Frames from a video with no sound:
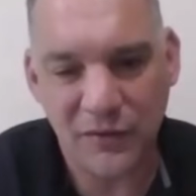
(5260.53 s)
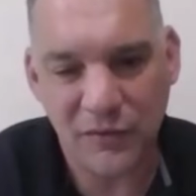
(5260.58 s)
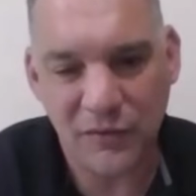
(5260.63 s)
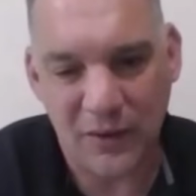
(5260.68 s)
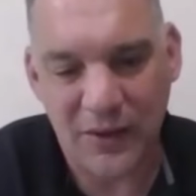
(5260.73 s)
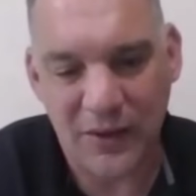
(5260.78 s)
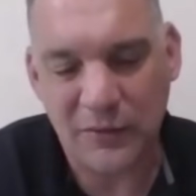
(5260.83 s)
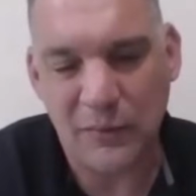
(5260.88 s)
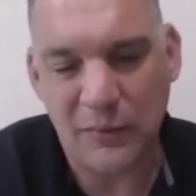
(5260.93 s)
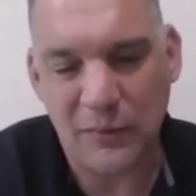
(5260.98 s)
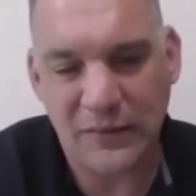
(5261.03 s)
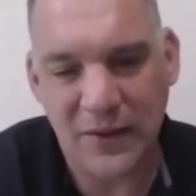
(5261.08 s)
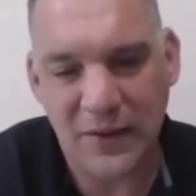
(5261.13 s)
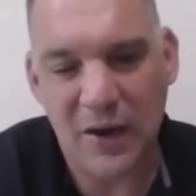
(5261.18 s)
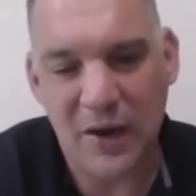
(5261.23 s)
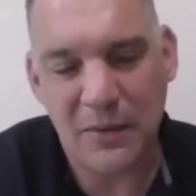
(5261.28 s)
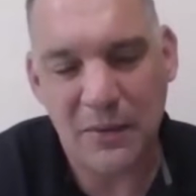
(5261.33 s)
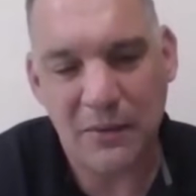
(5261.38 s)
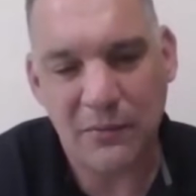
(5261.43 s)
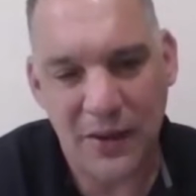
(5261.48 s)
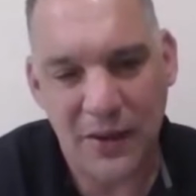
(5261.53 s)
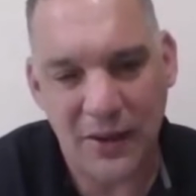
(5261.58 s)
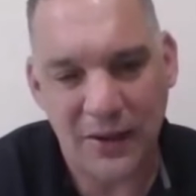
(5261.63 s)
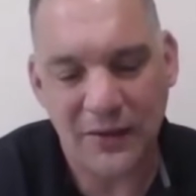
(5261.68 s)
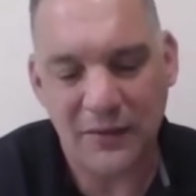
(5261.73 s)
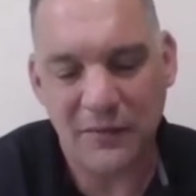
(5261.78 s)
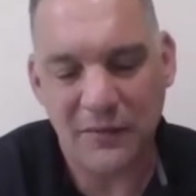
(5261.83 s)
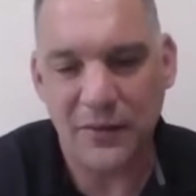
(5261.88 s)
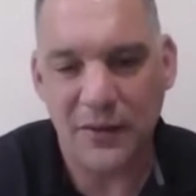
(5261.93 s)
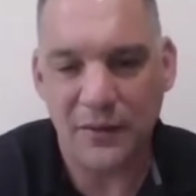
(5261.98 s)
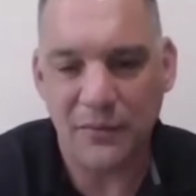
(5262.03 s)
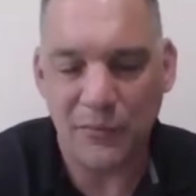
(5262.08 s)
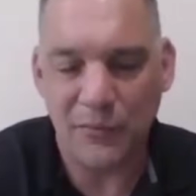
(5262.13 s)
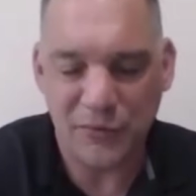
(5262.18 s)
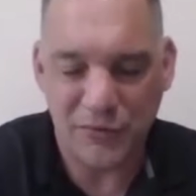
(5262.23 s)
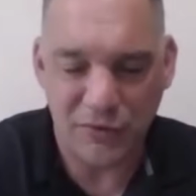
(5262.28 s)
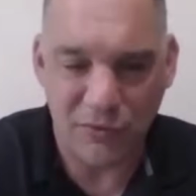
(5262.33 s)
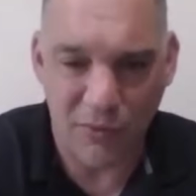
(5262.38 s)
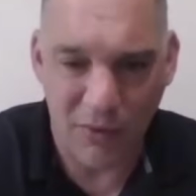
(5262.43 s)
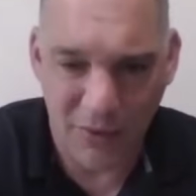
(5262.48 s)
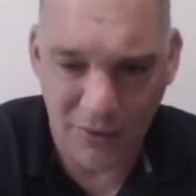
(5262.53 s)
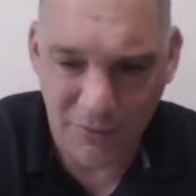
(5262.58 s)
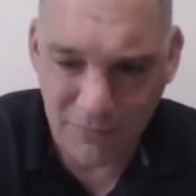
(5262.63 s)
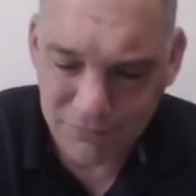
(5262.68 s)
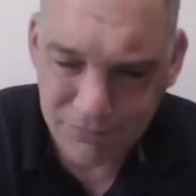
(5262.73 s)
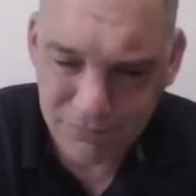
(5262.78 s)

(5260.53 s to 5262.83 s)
So I get to retire my rank and everything, which is great.